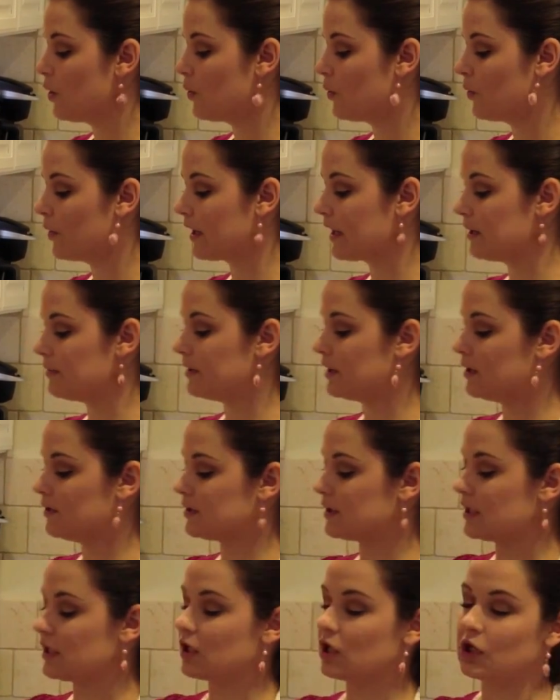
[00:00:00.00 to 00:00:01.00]
We're going to be
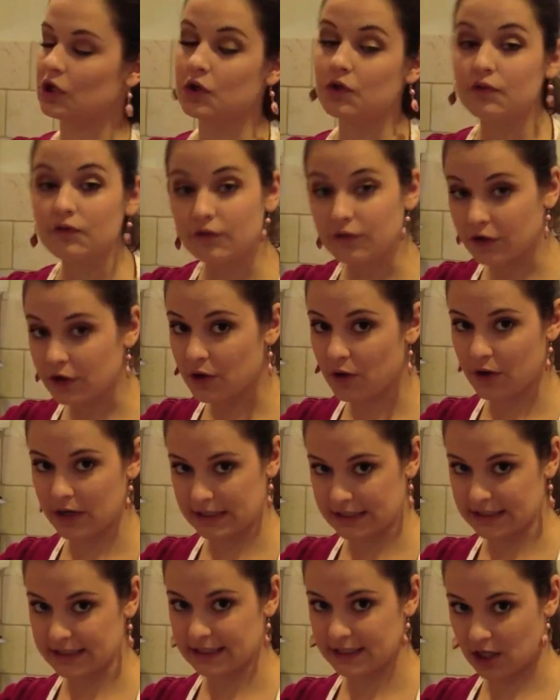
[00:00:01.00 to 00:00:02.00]
using gluten-free
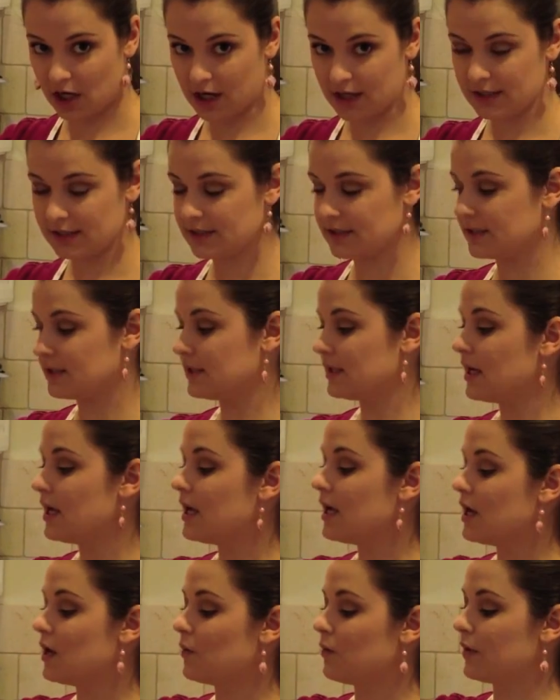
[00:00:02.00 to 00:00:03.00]
hoisin sauce.
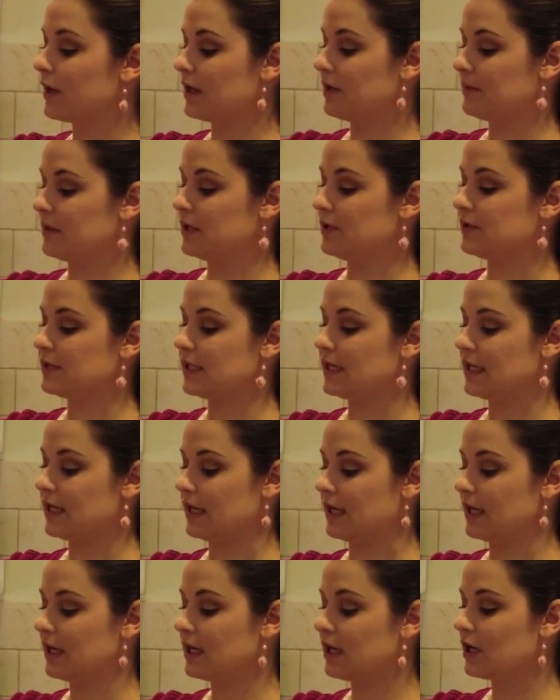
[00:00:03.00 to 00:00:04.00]
We're going to be
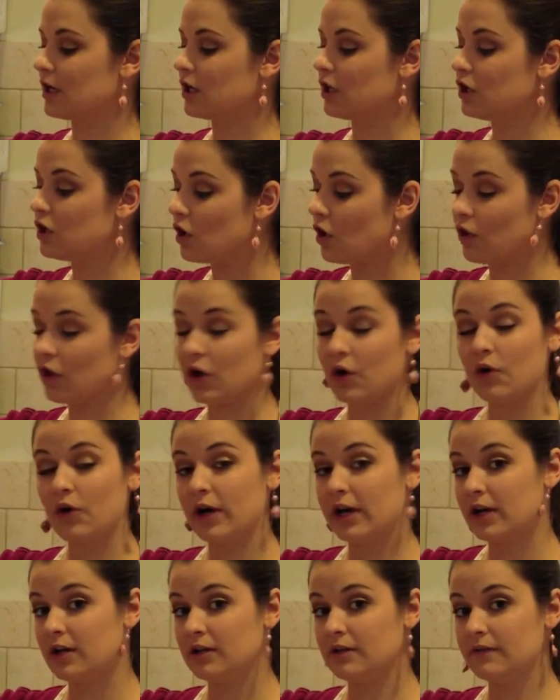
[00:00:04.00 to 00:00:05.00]
using canola
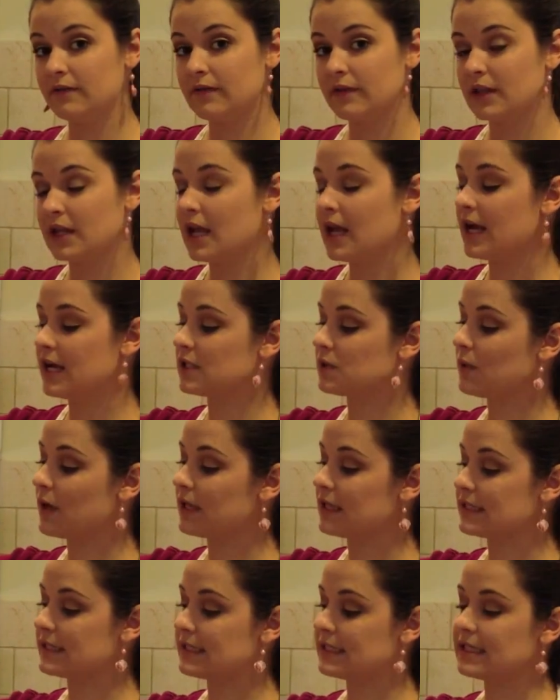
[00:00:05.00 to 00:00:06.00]
oil, as
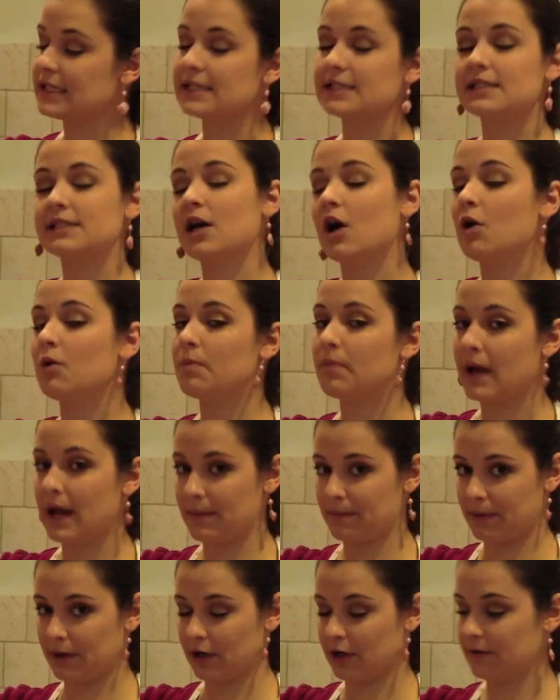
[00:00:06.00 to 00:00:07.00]
well as sea salt,
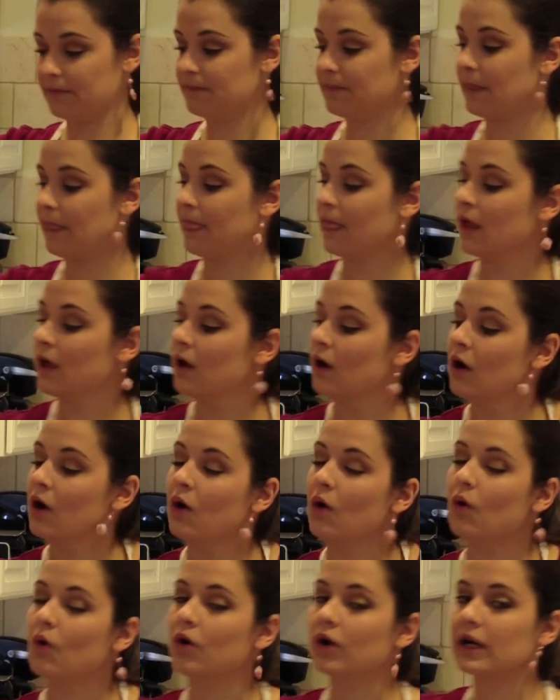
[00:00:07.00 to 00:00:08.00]
pepper,
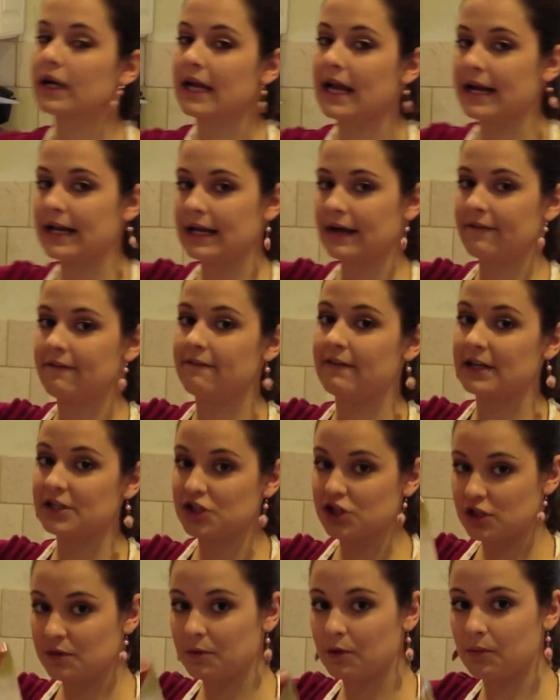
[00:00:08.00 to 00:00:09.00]
organic
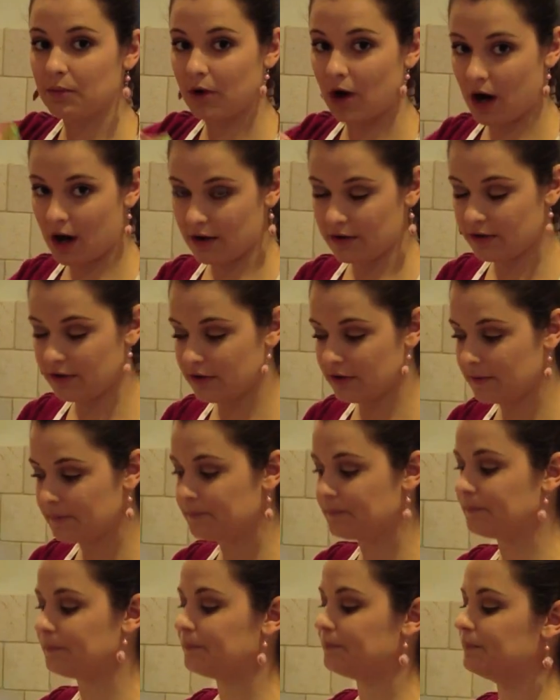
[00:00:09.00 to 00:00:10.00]
vegetable broth,
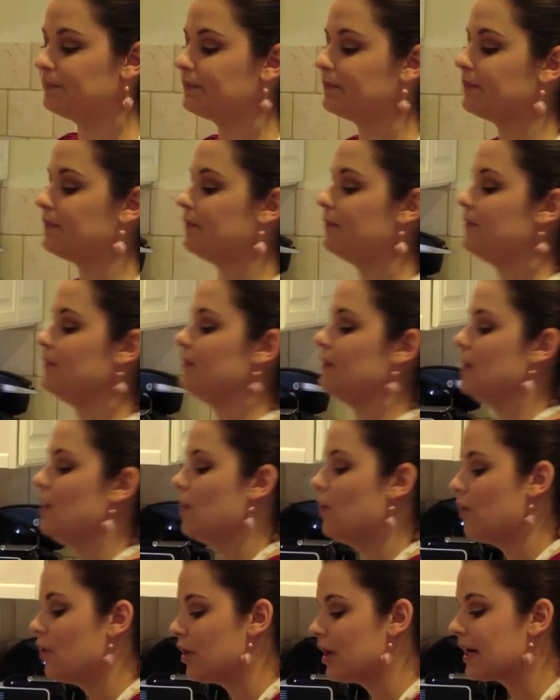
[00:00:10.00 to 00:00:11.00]

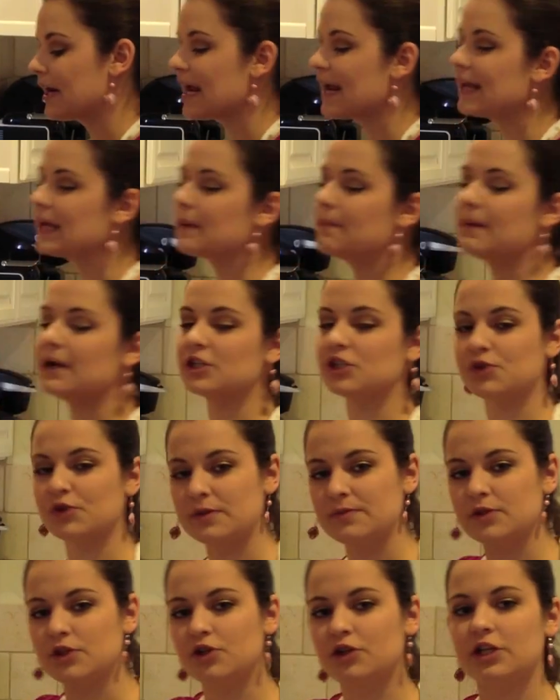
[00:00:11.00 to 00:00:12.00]
organic
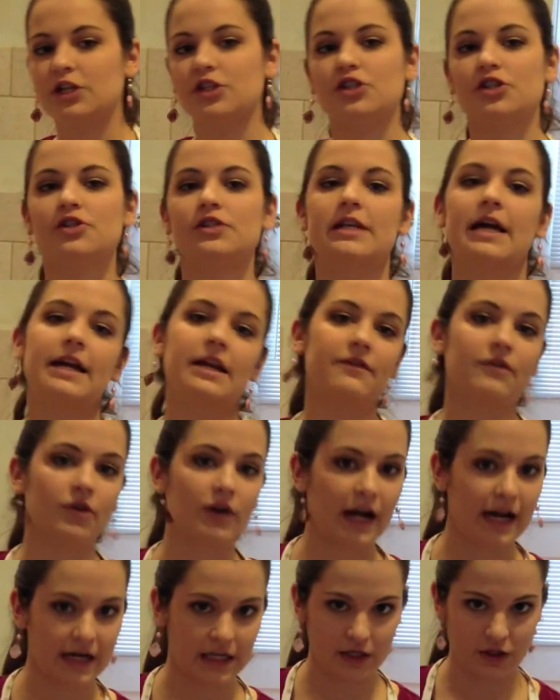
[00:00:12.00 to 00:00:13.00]
mushrooms. You can choose any
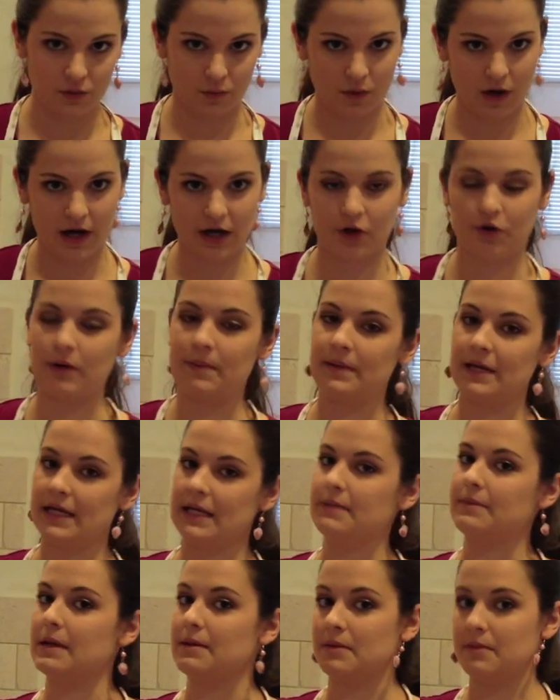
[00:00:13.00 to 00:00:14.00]
variety you want,
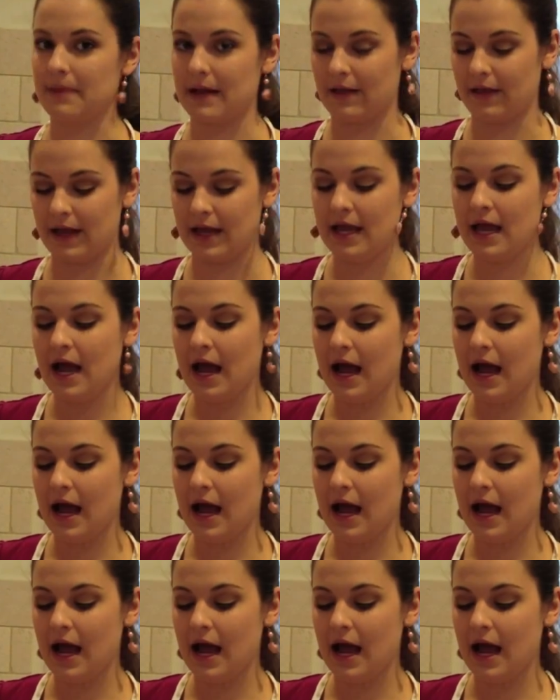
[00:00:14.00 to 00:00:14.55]
cremini, baby bella.